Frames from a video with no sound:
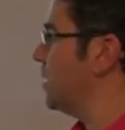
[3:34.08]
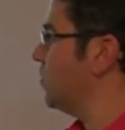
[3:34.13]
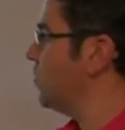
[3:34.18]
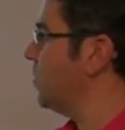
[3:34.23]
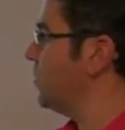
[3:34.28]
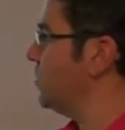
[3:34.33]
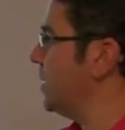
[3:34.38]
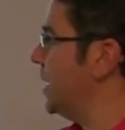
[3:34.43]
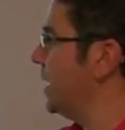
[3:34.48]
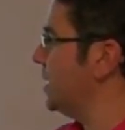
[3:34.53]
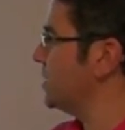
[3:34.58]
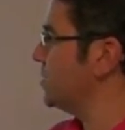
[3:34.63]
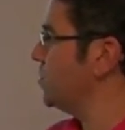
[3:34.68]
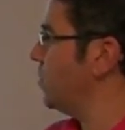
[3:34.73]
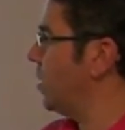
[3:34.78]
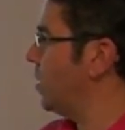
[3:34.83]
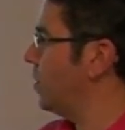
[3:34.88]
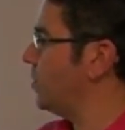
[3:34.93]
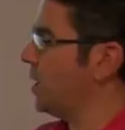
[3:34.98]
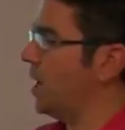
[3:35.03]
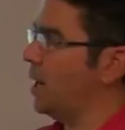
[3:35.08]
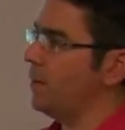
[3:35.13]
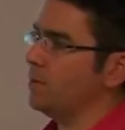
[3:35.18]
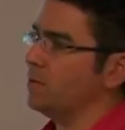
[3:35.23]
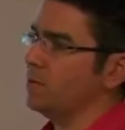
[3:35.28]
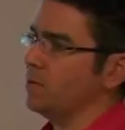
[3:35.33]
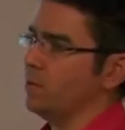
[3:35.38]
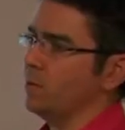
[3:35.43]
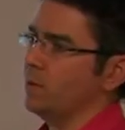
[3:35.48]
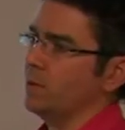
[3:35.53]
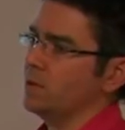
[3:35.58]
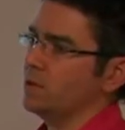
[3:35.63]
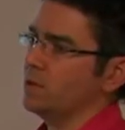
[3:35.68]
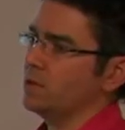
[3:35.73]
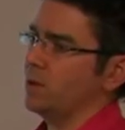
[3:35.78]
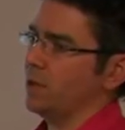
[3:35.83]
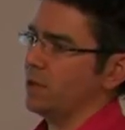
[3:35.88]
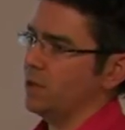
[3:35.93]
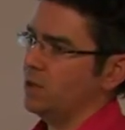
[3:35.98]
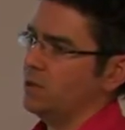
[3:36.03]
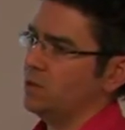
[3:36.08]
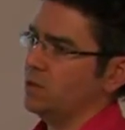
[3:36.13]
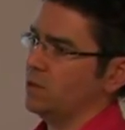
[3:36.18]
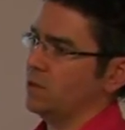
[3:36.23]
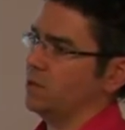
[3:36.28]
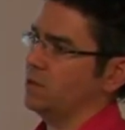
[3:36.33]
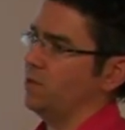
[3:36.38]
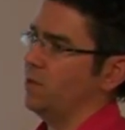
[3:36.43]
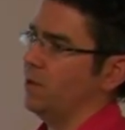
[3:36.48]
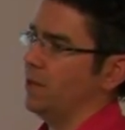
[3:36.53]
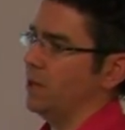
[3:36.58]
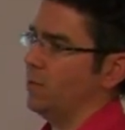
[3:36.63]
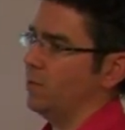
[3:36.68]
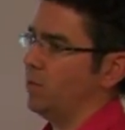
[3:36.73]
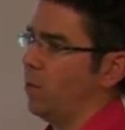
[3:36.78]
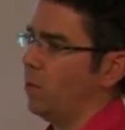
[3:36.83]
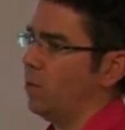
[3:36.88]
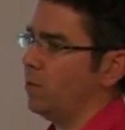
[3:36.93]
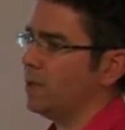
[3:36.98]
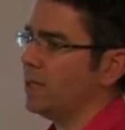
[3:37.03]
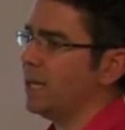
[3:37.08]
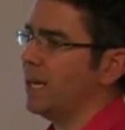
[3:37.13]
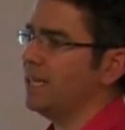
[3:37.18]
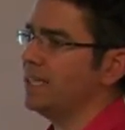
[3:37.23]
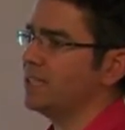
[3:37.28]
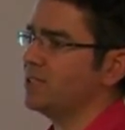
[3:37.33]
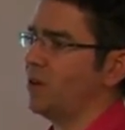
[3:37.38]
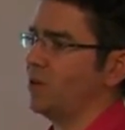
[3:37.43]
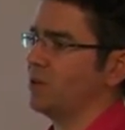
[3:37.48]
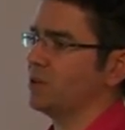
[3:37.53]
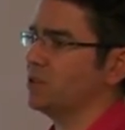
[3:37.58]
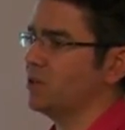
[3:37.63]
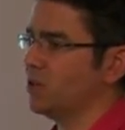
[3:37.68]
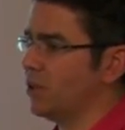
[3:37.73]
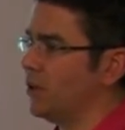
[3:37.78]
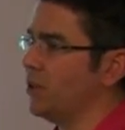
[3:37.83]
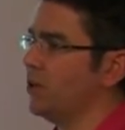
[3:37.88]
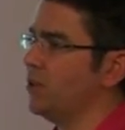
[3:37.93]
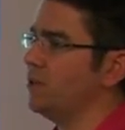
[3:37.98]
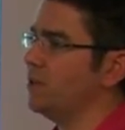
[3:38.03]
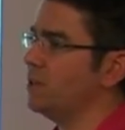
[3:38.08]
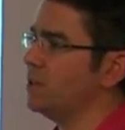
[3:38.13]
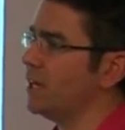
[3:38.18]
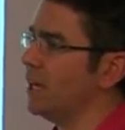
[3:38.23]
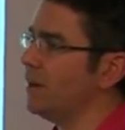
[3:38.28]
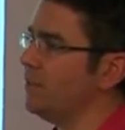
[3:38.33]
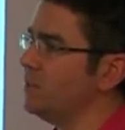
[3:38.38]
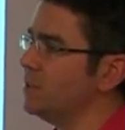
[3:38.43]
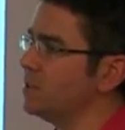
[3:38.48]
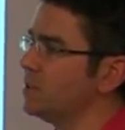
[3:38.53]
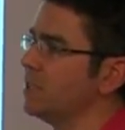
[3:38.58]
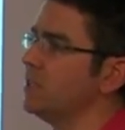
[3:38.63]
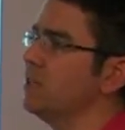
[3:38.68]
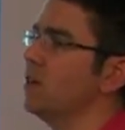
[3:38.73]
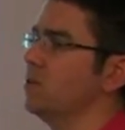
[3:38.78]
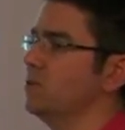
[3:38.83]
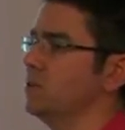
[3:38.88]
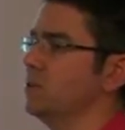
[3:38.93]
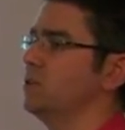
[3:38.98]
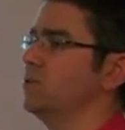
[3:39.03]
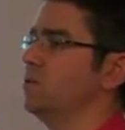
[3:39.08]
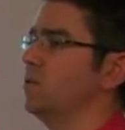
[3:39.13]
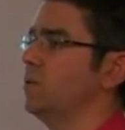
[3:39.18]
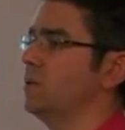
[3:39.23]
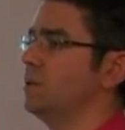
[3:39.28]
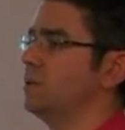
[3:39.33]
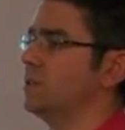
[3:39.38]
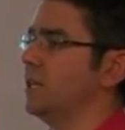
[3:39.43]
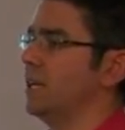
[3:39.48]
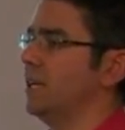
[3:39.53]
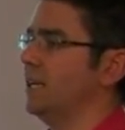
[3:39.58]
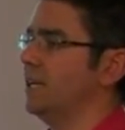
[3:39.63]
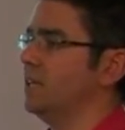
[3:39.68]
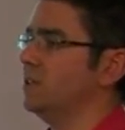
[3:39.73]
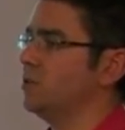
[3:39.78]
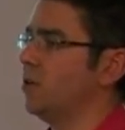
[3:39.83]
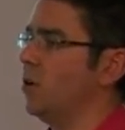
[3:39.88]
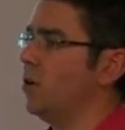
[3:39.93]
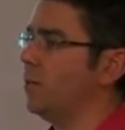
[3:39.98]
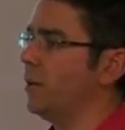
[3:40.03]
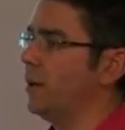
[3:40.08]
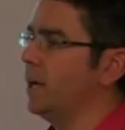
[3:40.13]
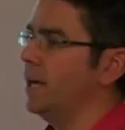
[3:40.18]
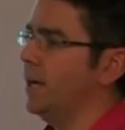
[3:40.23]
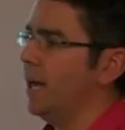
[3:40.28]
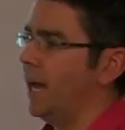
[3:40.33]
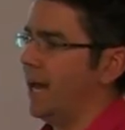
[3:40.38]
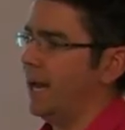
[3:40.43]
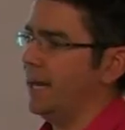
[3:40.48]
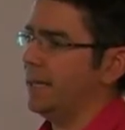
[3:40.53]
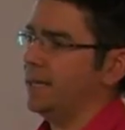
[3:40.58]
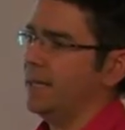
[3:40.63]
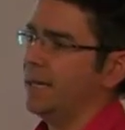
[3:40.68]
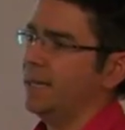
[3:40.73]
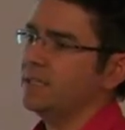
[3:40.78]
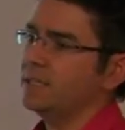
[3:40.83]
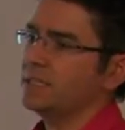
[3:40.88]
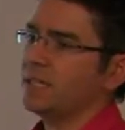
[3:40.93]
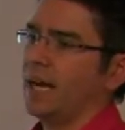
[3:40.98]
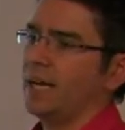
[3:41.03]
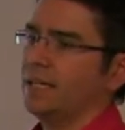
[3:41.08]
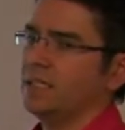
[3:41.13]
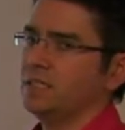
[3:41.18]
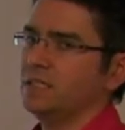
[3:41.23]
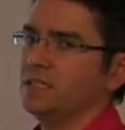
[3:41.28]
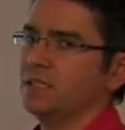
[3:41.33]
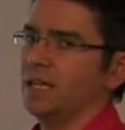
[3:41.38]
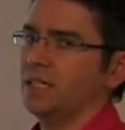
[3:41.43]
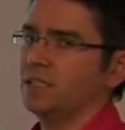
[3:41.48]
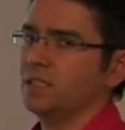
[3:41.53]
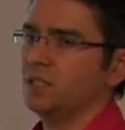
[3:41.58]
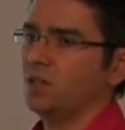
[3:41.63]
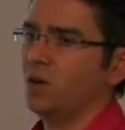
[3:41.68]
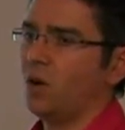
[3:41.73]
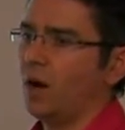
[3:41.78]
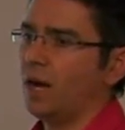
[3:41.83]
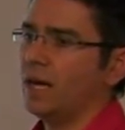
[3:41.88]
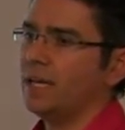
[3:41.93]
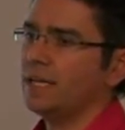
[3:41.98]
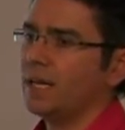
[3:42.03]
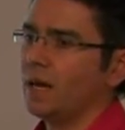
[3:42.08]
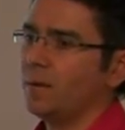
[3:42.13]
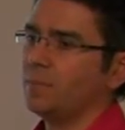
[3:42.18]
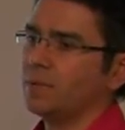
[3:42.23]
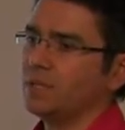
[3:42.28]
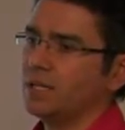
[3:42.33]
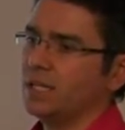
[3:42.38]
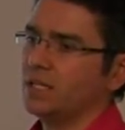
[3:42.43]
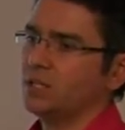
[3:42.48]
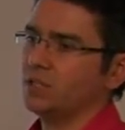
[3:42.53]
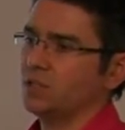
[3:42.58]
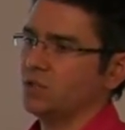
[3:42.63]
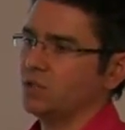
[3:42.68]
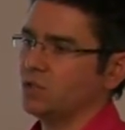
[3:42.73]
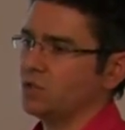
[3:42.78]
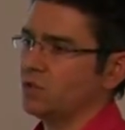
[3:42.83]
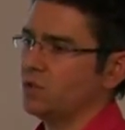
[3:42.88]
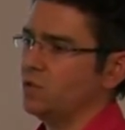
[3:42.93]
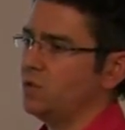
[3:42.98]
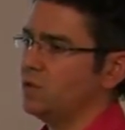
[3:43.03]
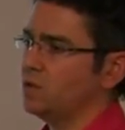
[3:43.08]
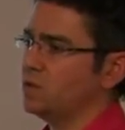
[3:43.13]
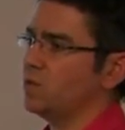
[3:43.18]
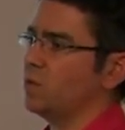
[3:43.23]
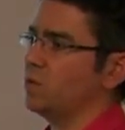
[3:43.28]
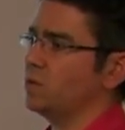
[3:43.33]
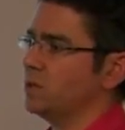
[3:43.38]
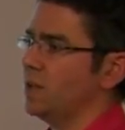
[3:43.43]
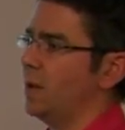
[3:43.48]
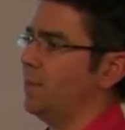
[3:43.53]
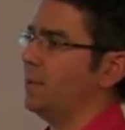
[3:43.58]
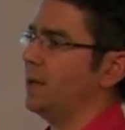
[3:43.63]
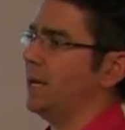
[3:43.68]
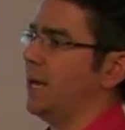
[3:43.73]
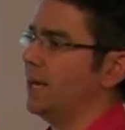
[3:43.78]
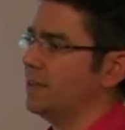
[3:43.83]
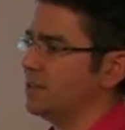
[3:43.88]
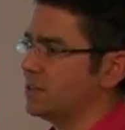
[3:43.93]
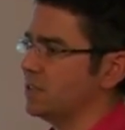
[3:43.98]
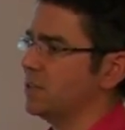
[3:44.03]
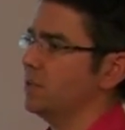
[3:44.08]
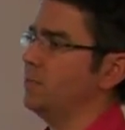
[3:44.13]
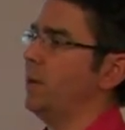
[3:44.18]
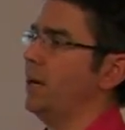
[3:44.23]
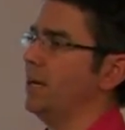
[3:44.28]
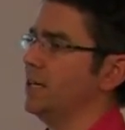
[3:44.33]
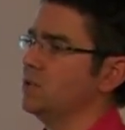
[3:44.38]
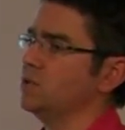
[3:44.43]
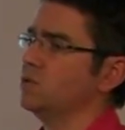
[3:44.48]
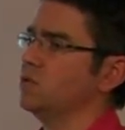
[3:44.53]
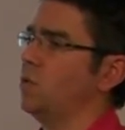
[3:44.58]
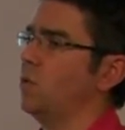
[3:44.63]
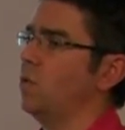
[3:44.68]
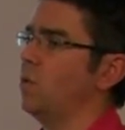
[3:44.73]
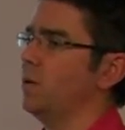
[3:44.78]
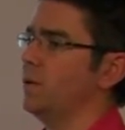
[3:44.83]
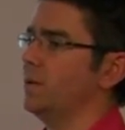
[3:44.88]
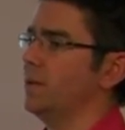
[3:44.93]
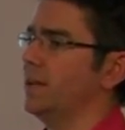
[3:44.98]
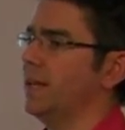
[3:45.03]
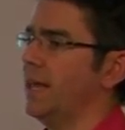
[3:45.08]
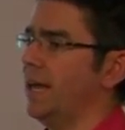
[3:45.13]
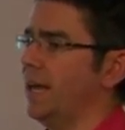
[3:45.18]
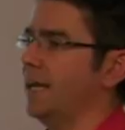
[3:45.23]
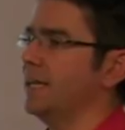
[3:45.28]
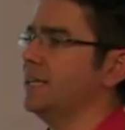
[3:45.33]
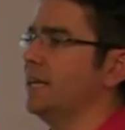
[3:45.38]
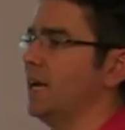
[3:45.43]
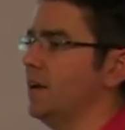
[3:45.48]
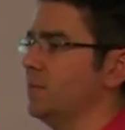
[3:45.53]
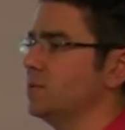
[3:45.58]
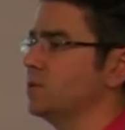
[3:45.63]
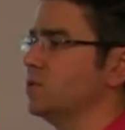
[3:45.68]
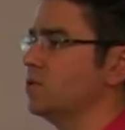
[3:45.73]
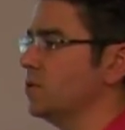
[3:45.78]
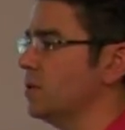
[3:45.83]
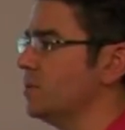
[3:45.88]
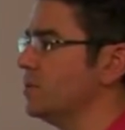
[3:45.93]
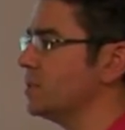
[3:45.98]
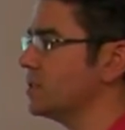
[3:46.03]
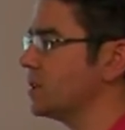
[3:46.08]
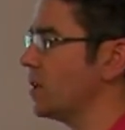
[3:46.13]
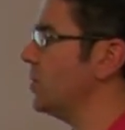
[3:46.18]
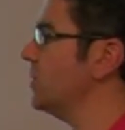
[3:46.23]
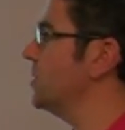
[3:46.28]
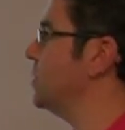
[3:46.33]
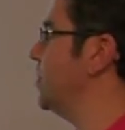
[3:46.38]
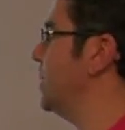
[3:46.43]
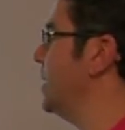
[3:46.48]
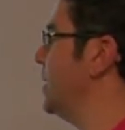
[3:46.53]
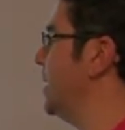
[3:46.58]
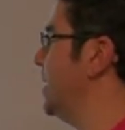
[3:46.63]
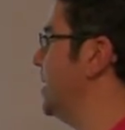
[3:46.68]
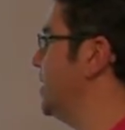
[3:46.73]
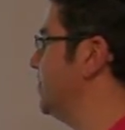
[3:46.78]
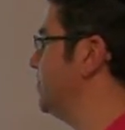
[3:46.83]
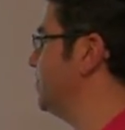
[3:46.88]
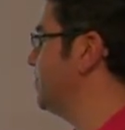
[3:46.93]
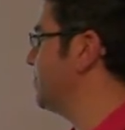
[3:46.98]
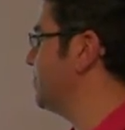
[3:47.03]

With that as well, a couple of words that I use that's really important. He's got secure income, so he knows he's always going to get a job, and in his case he's actually got income protection insurance or something else to make sure that that income stream is going to be there.